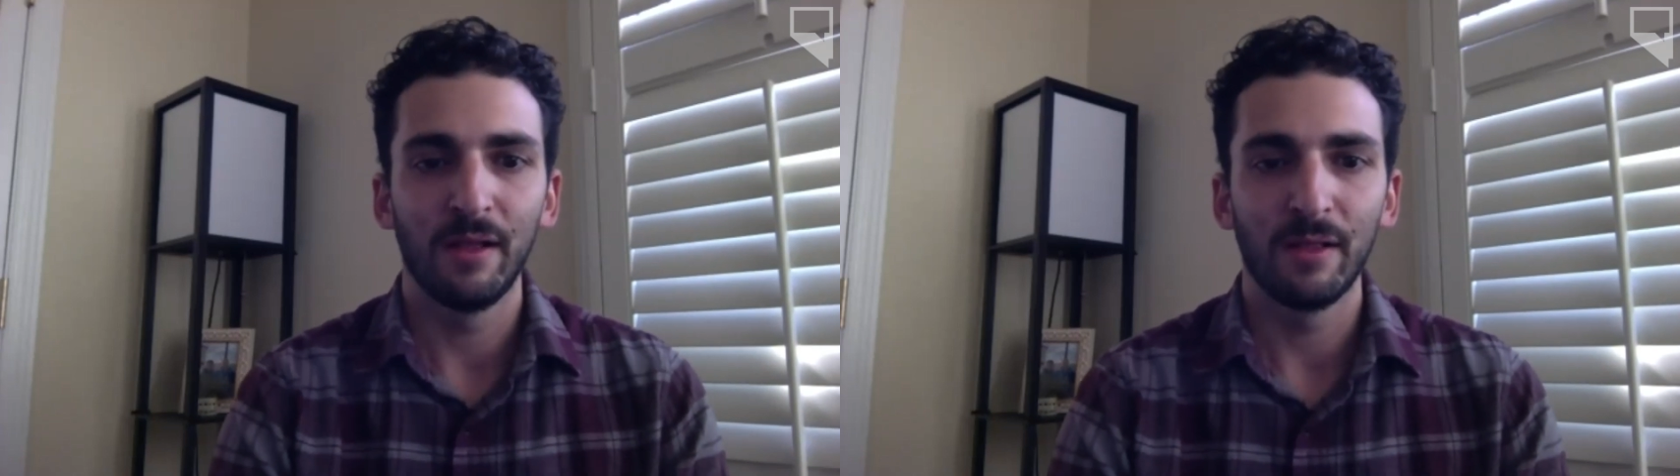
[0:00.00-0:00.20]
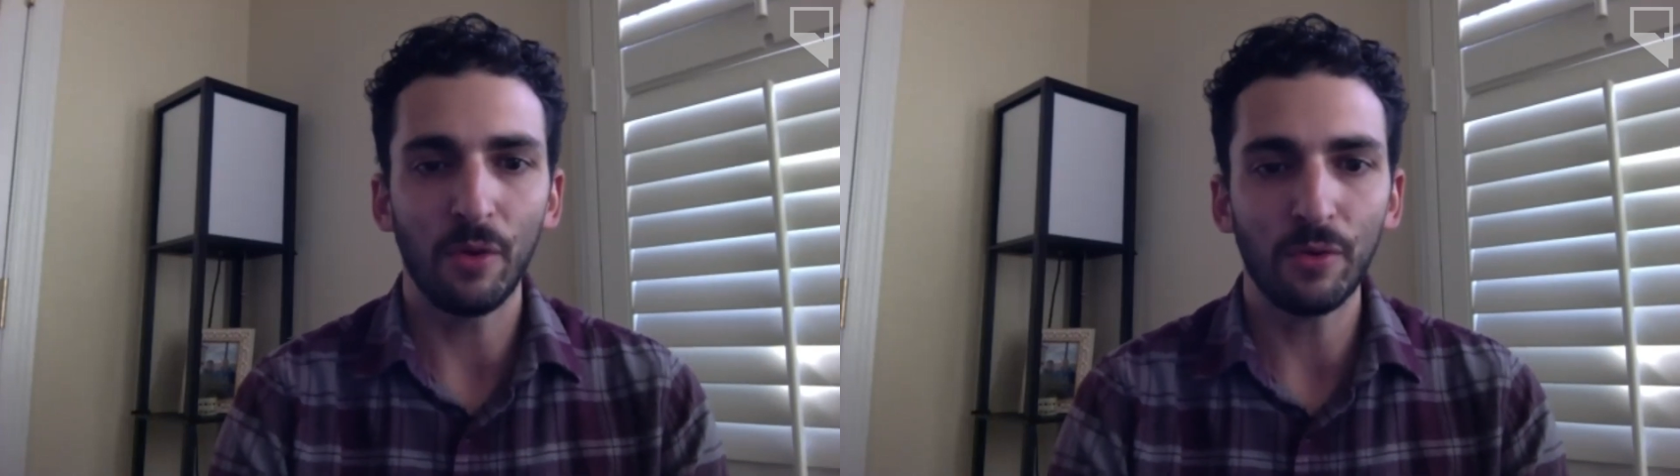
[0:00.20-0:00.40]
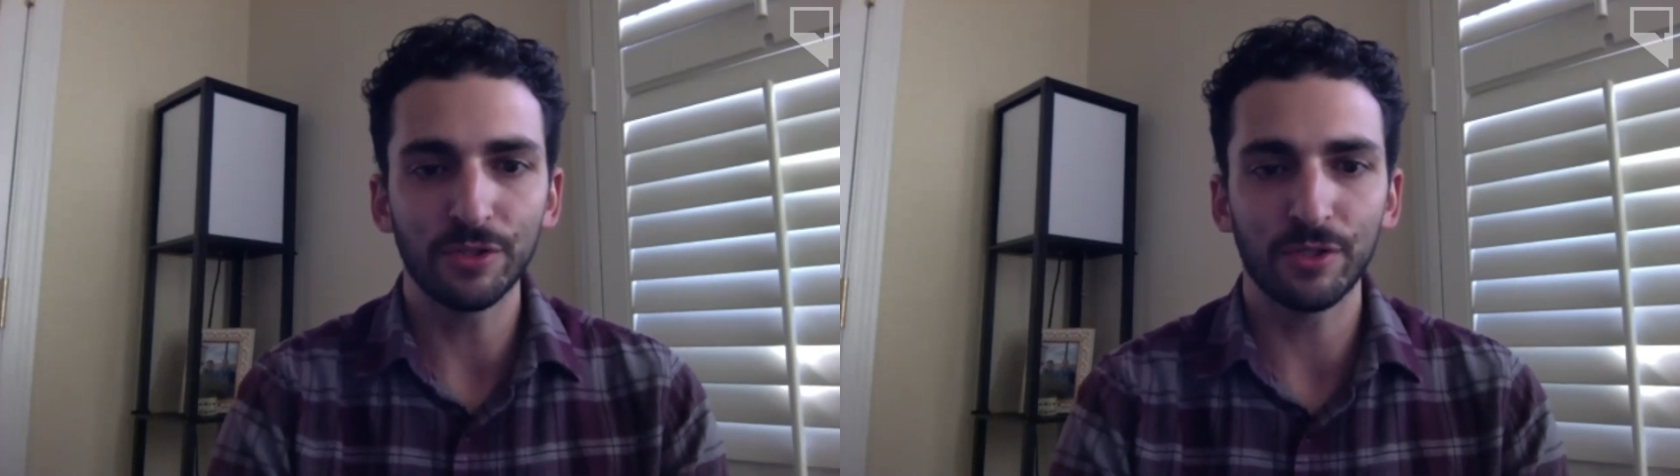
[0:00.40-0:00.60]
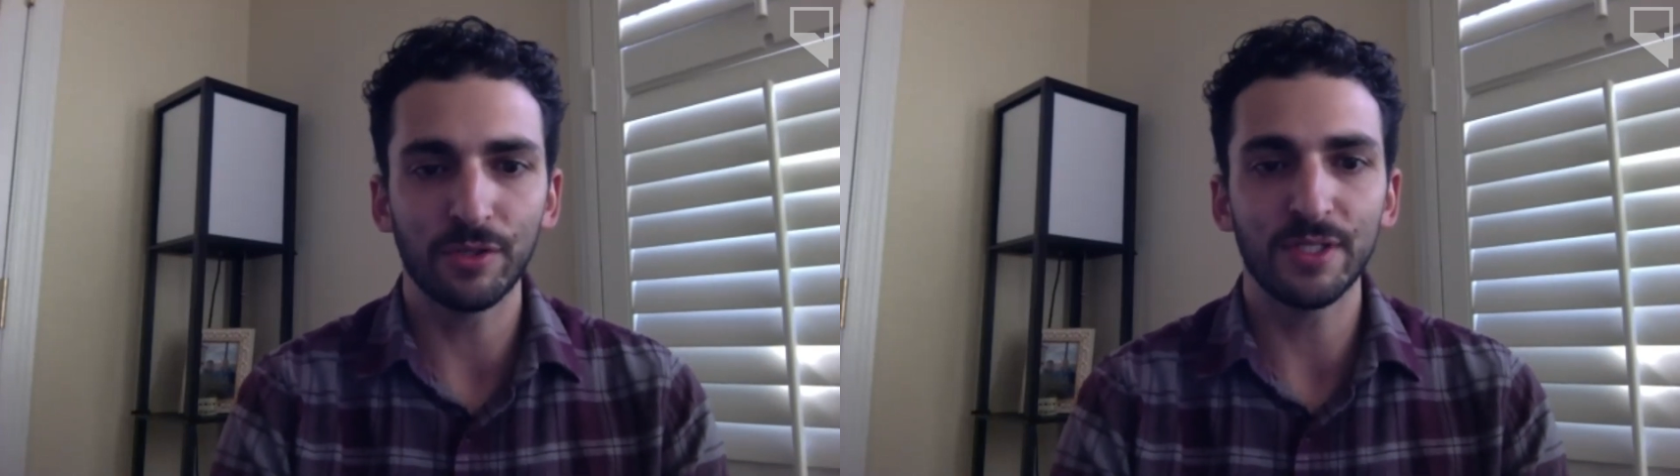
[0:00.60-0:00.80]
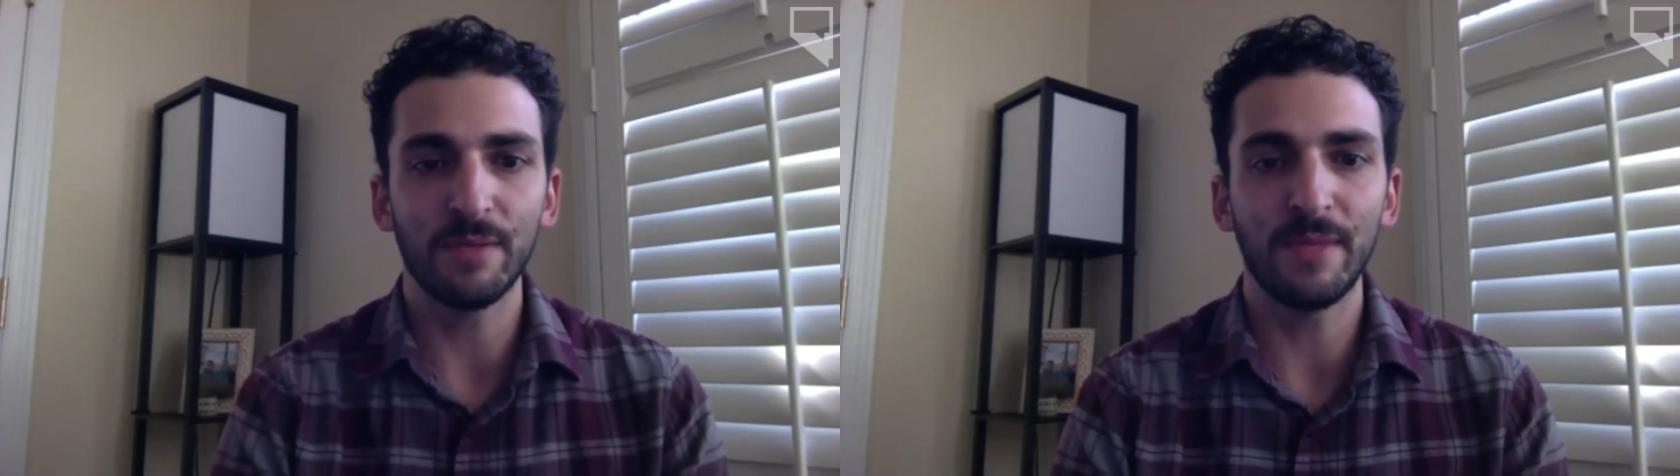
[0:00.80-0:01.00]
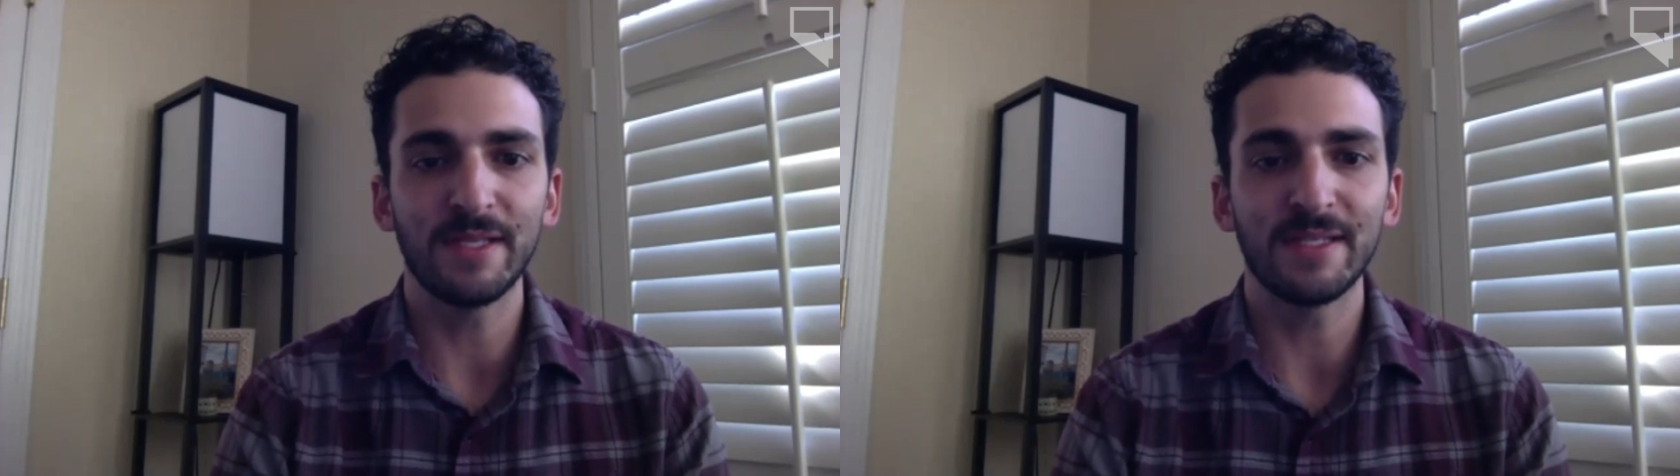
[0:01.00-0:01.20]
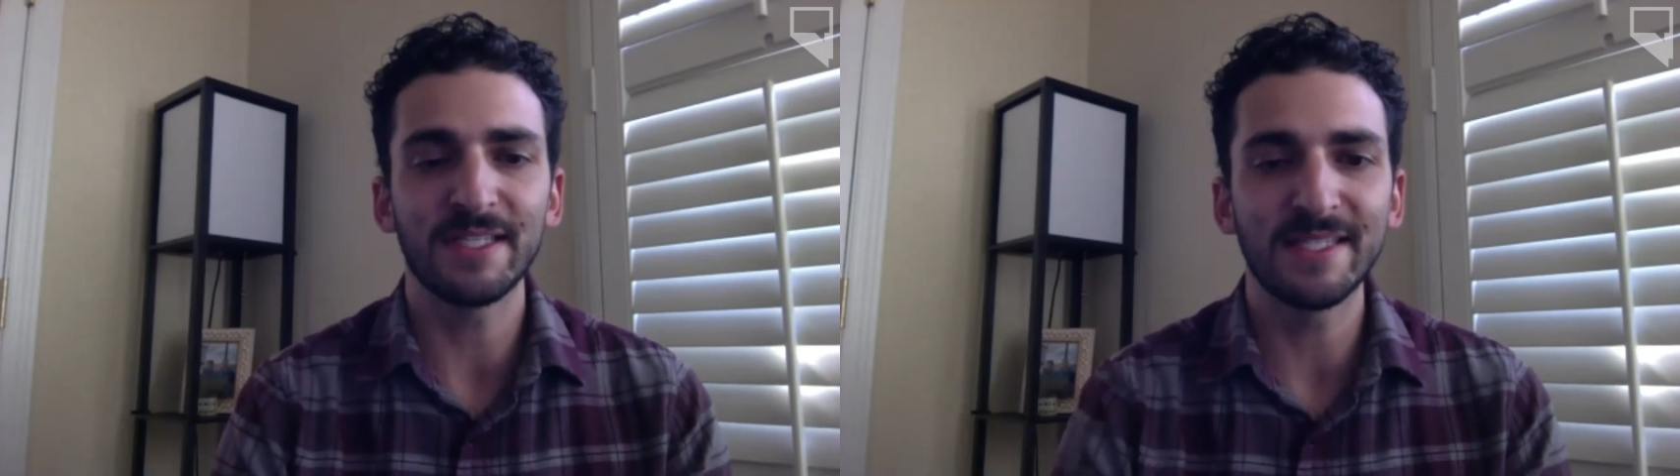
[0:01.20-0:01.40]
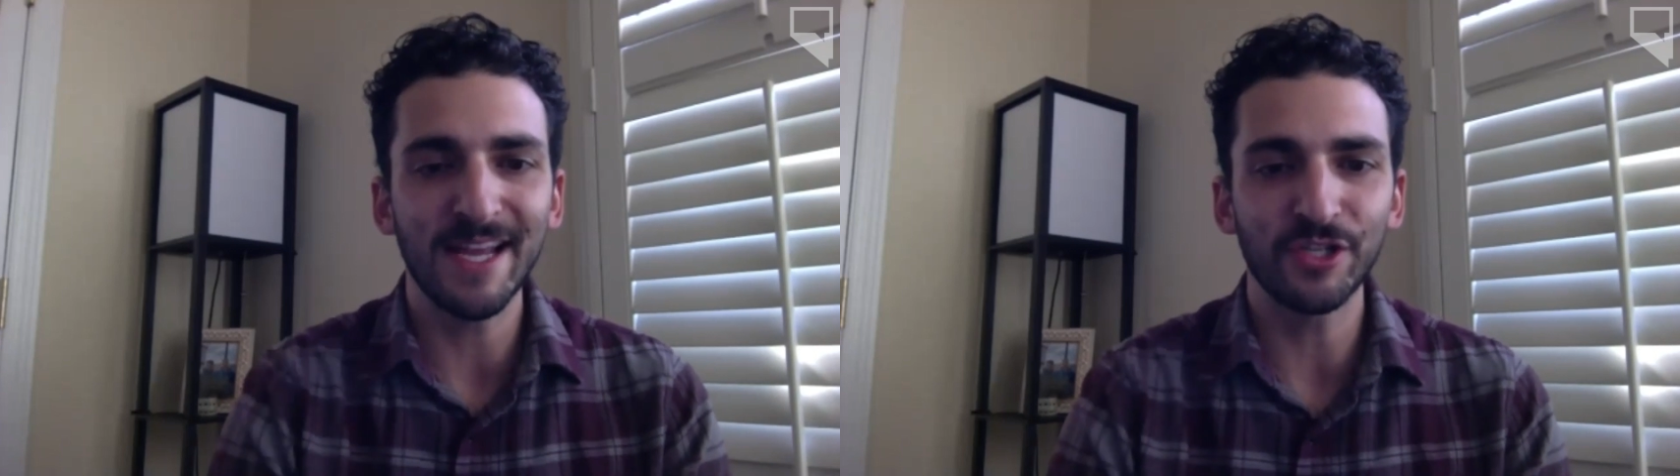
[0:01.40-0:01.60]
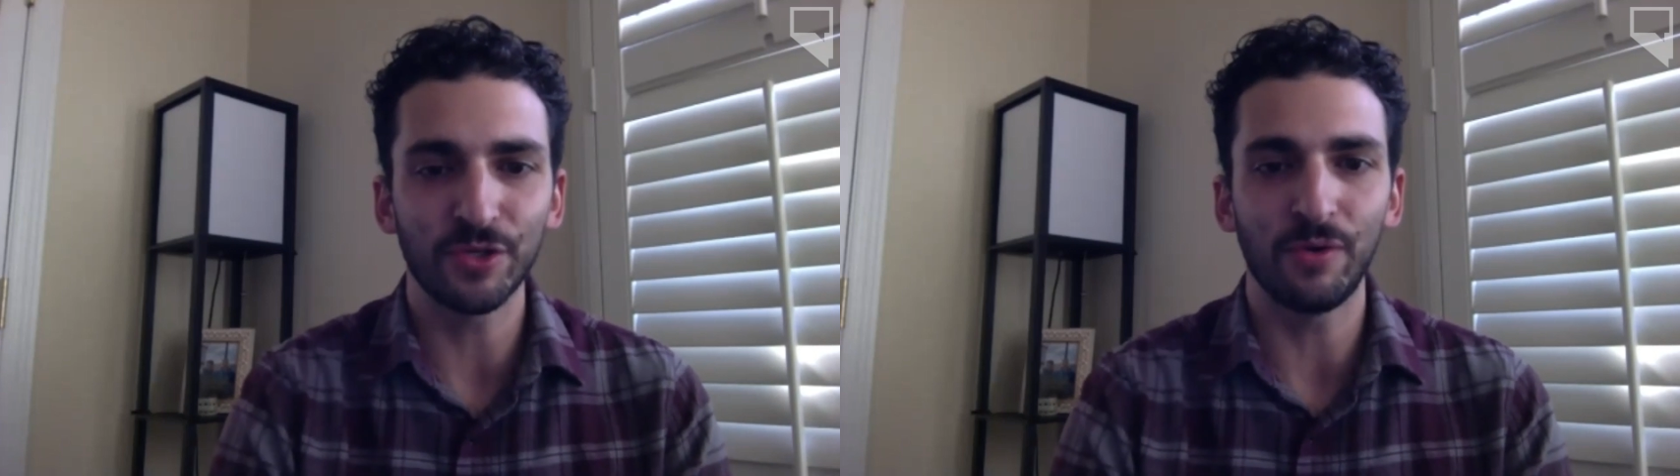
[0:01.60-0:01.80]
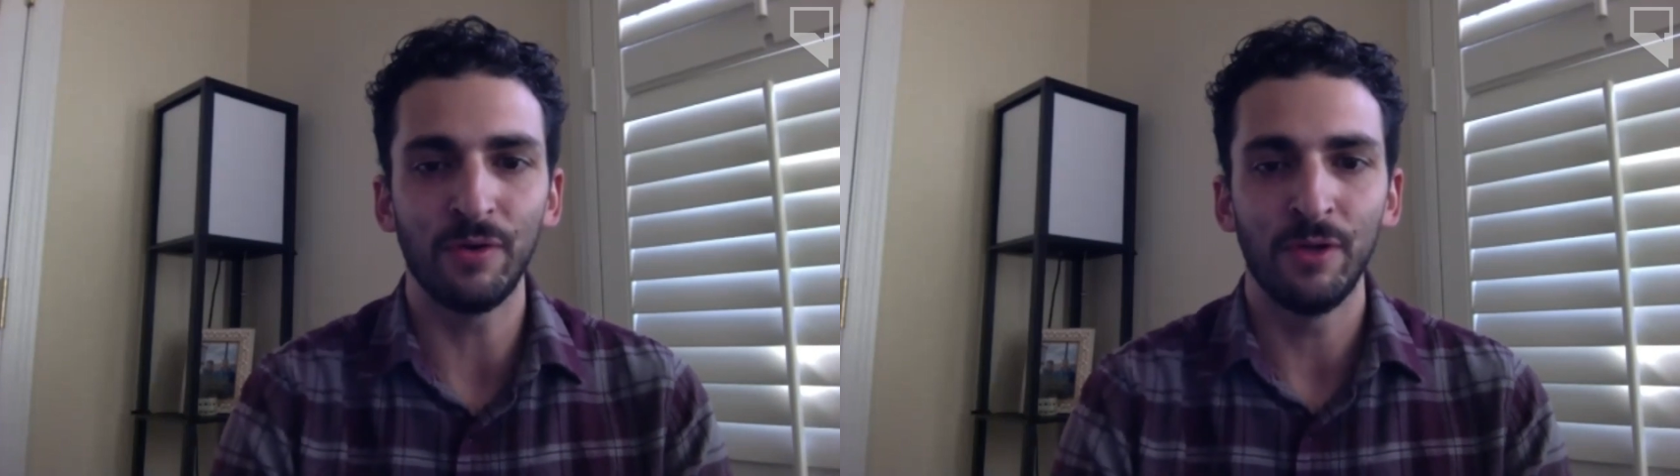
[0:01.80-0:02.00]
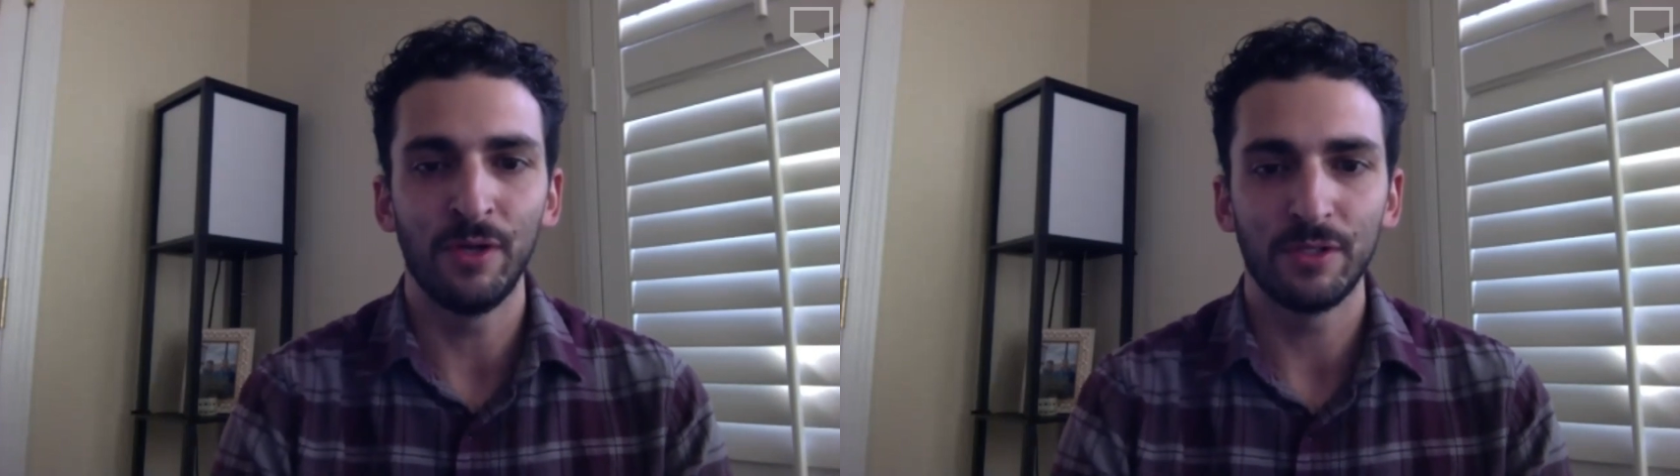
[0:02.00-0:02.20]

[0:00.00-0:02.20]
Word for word: Local journalism is essential